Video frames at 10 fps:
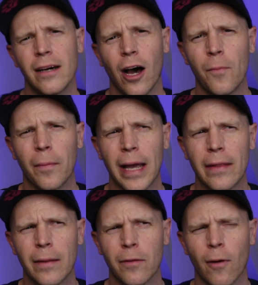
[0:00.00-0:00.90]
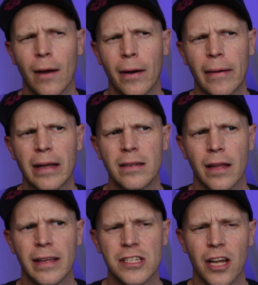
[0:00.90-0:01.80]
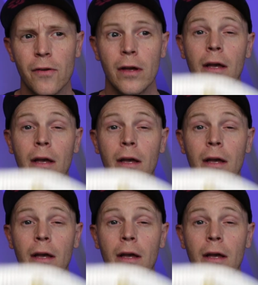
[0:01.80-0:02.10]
Hope I'm getting them the right way around. I think so.